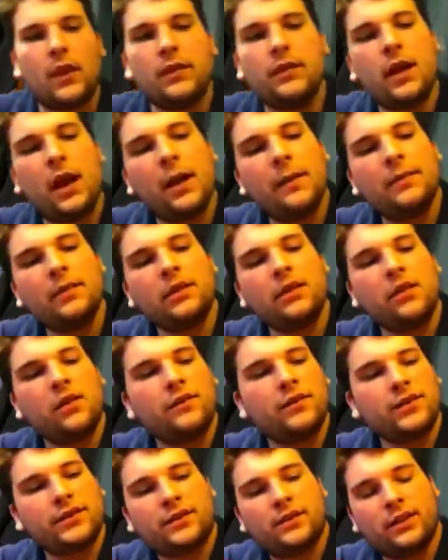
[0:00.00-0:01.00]
Now I'm going to go
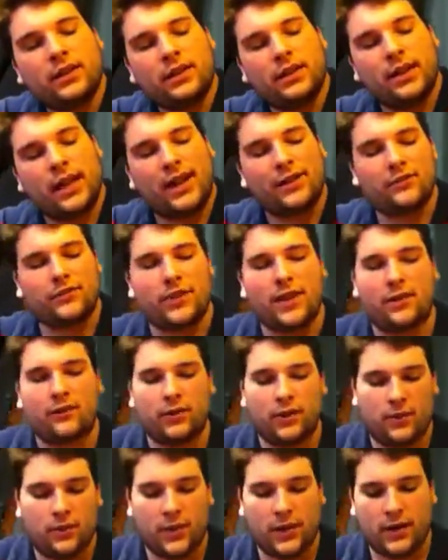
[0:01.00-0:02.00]
over the extra deck
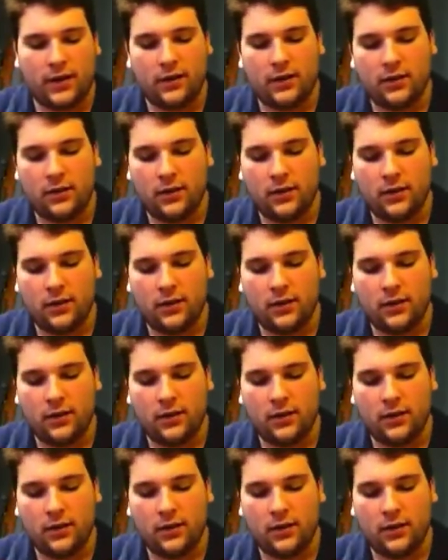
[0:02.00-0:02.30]
really quick.